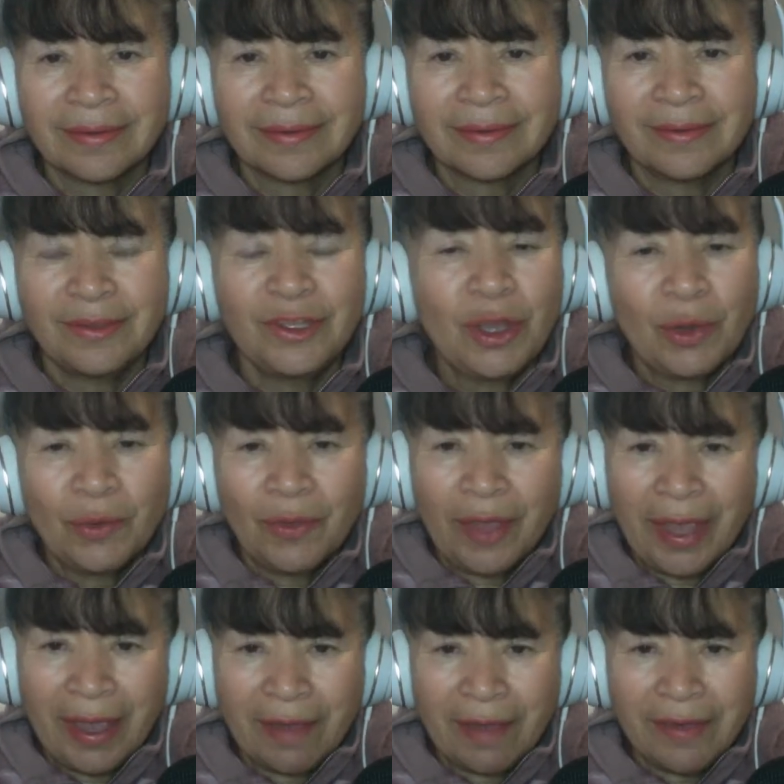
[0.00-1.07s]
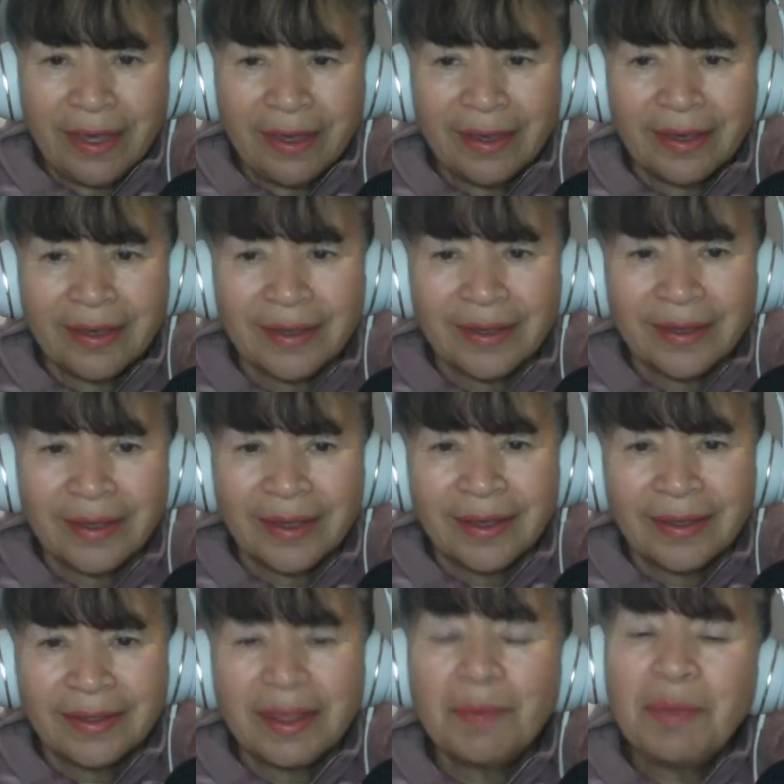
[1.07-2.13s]
not heavy,
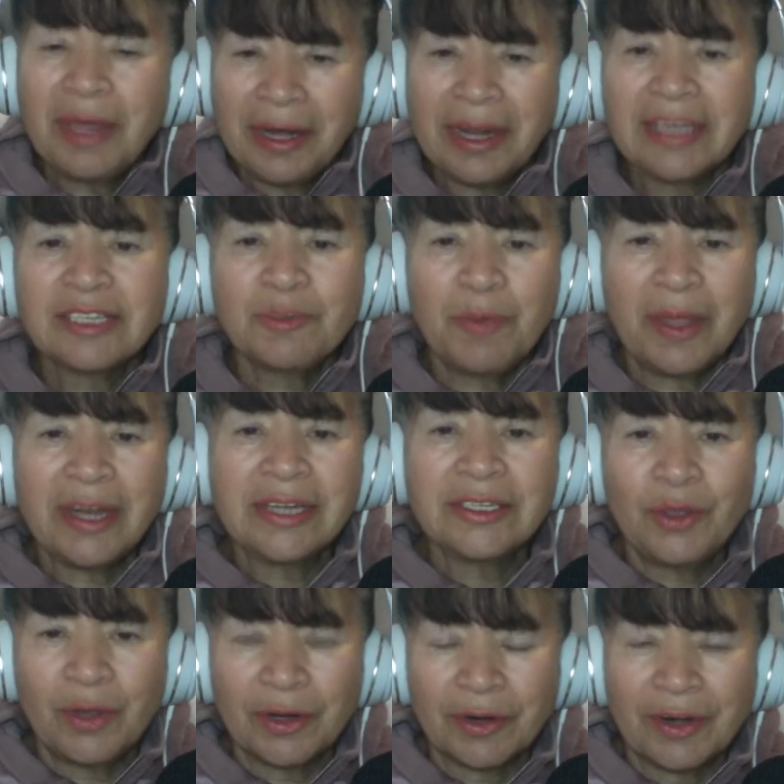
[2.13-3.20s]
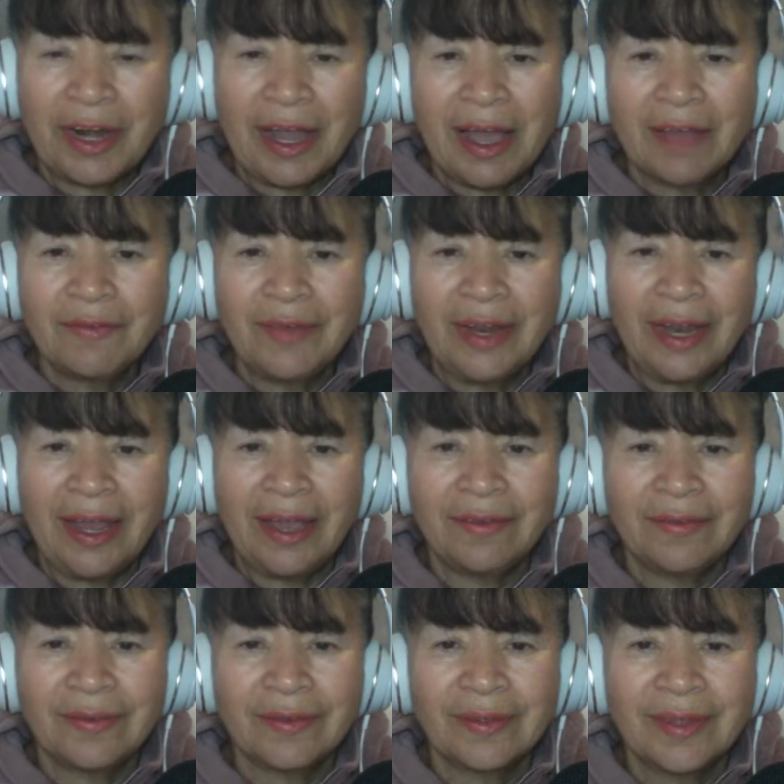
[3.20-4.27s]
the better experience you're going to have in life.
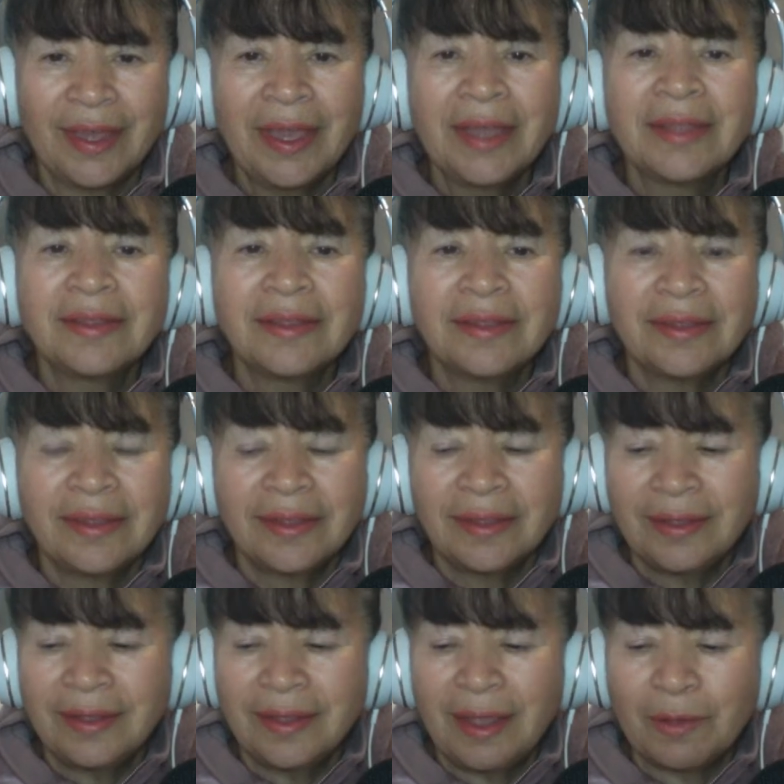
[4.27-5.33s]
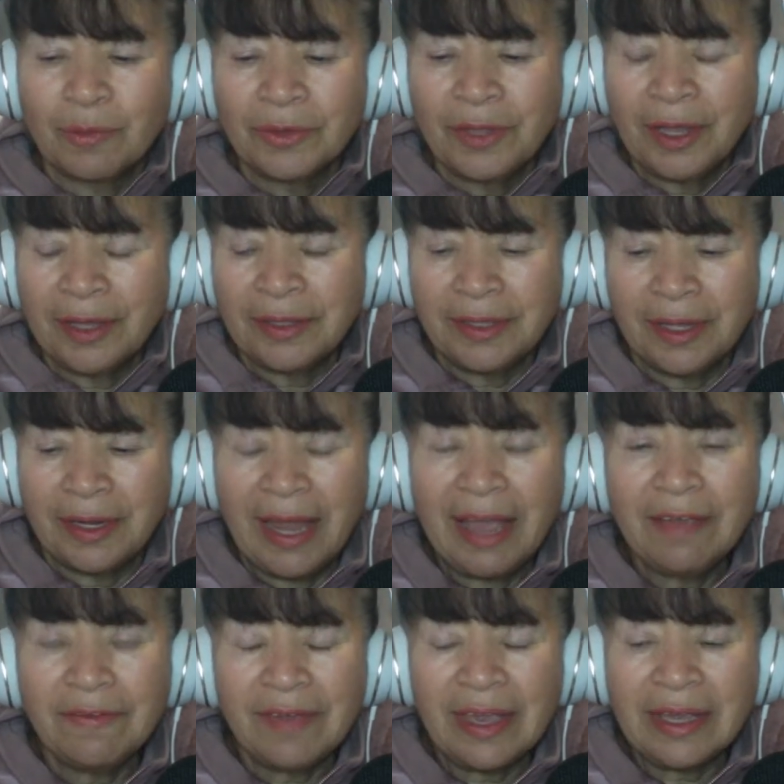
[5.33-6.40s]
The
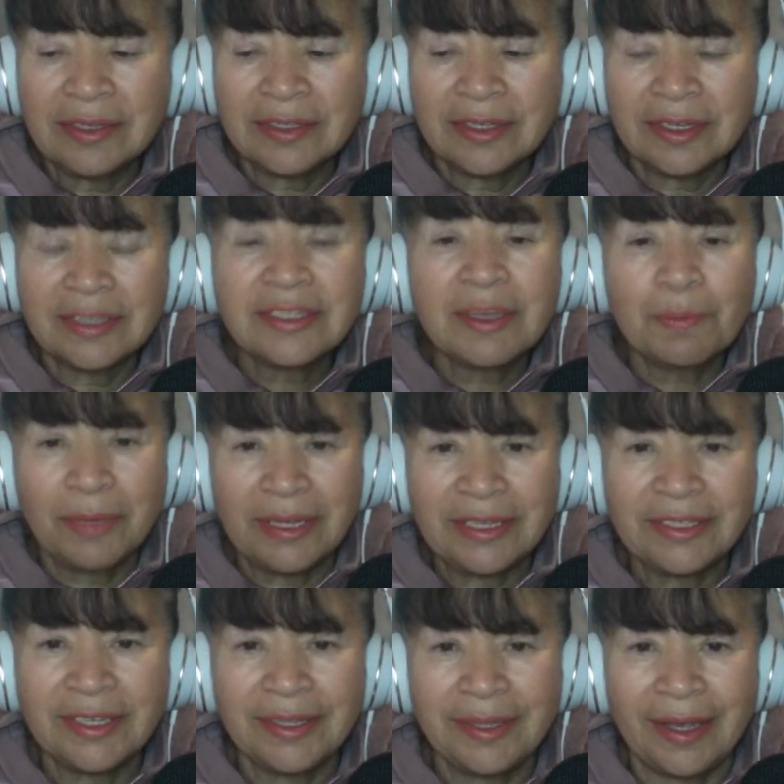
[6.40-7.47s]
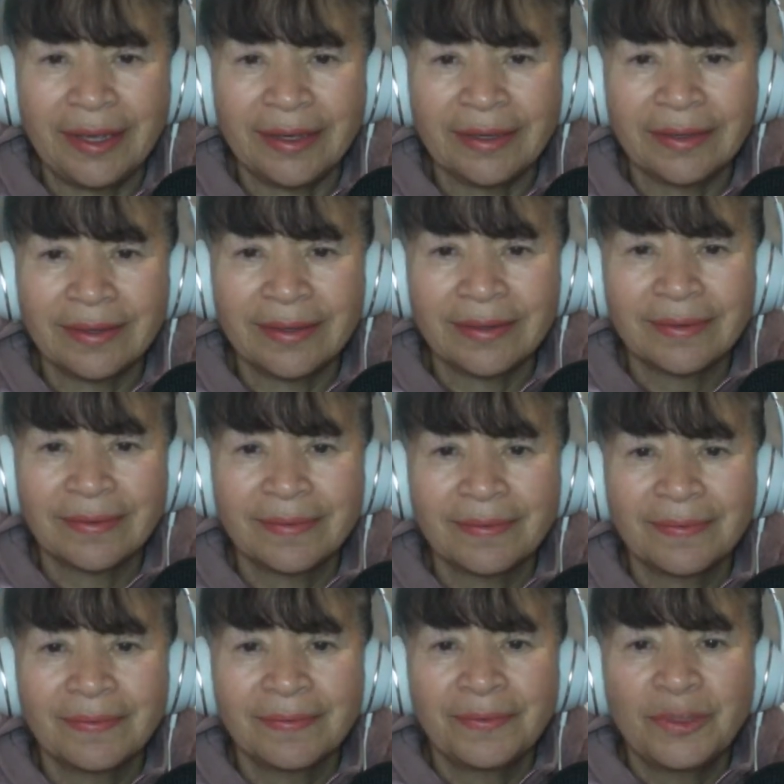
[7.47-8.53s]
life is simplicity.
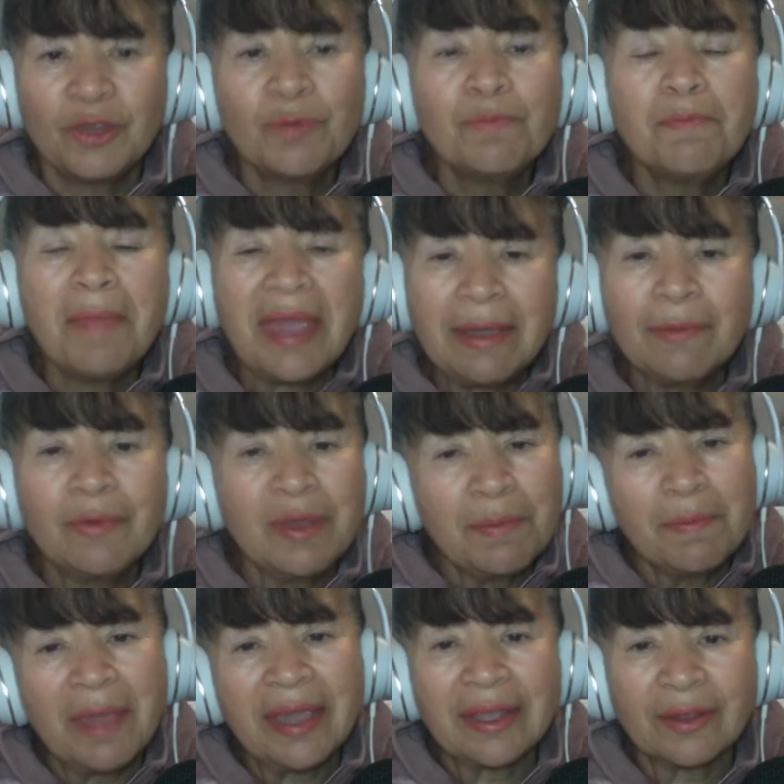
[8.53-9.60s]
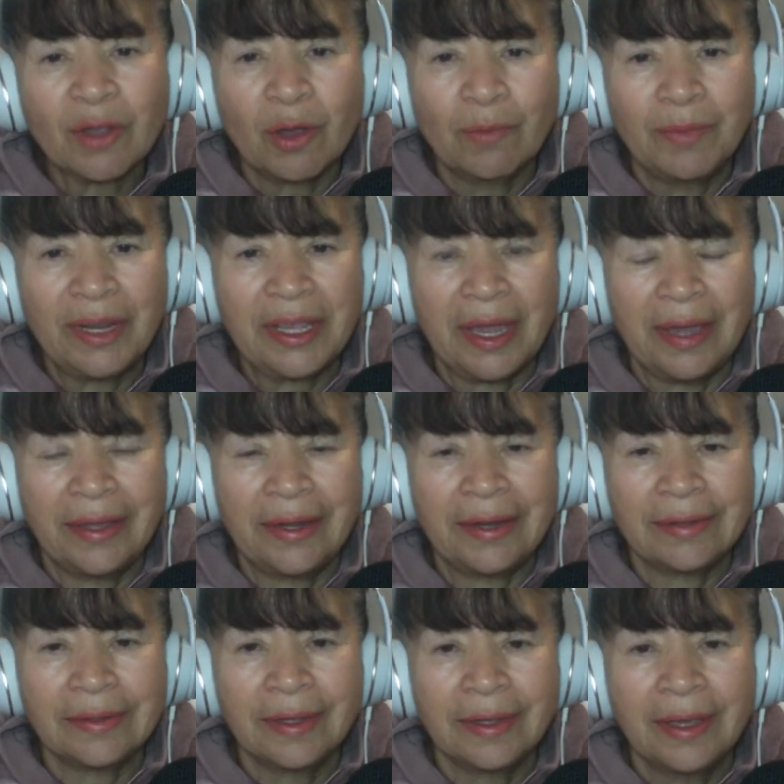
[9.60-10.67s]
We make it complicated.
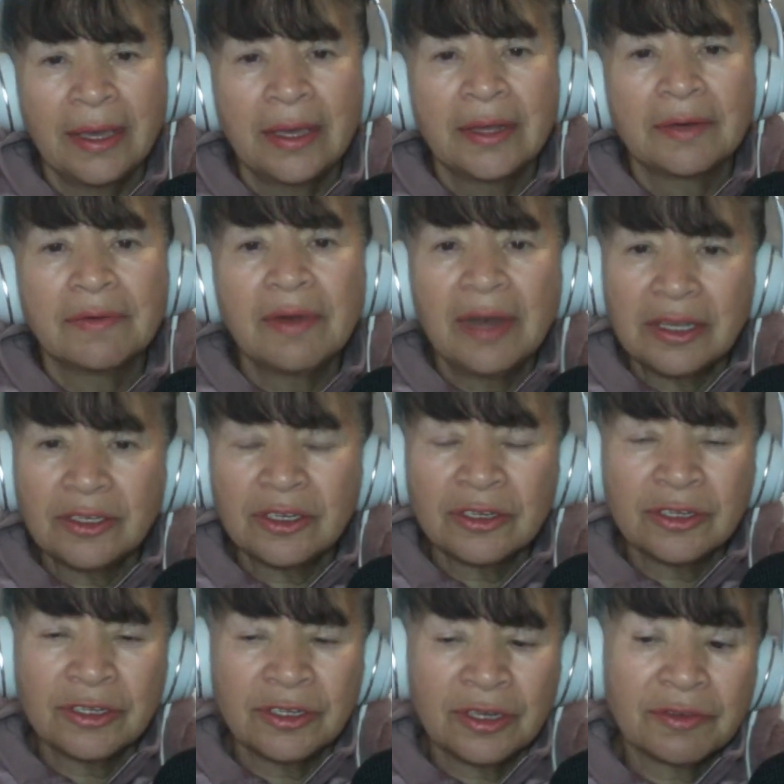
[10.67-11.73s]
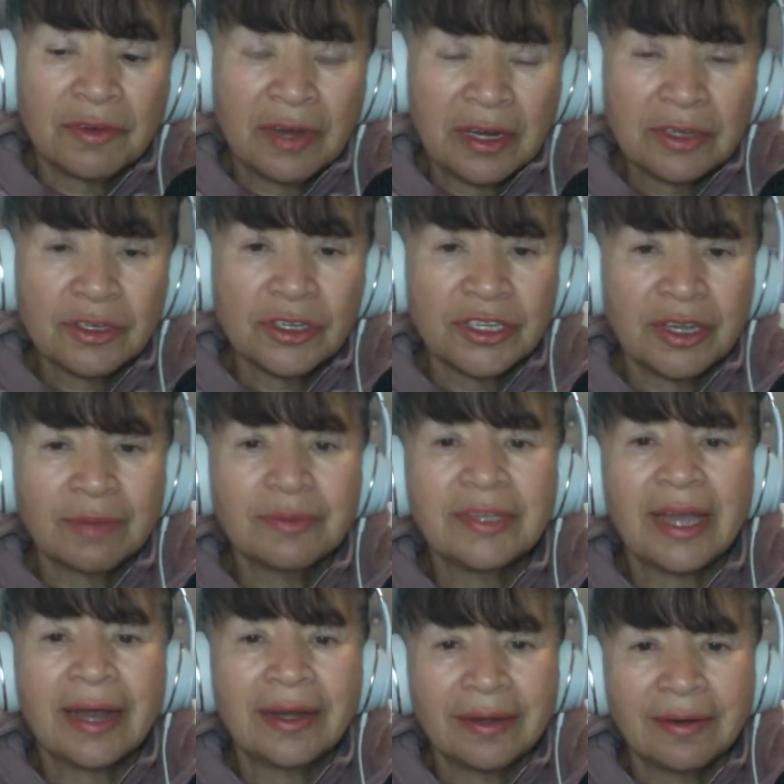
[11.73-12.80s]
Relationships
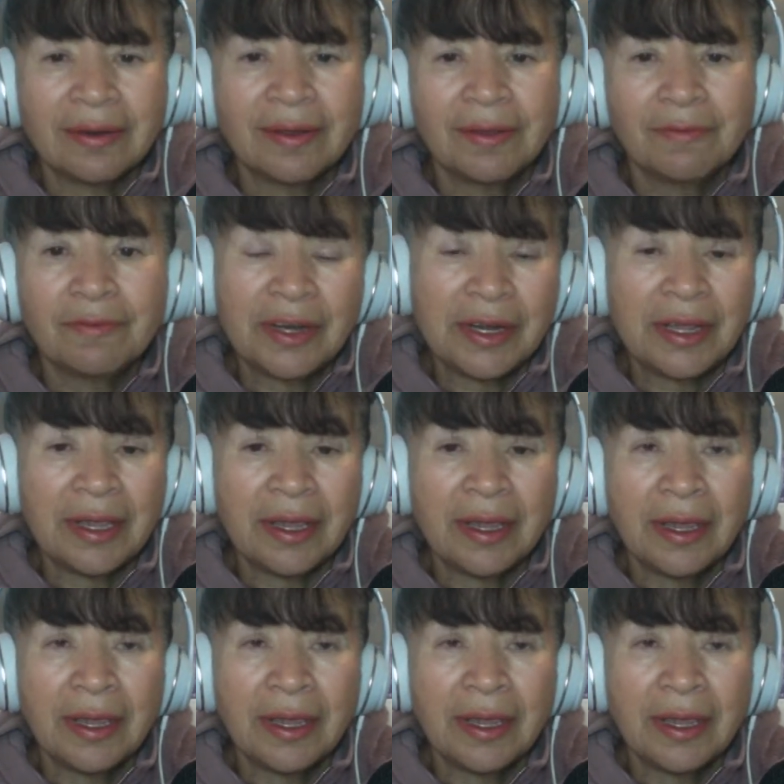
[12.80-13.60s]
are very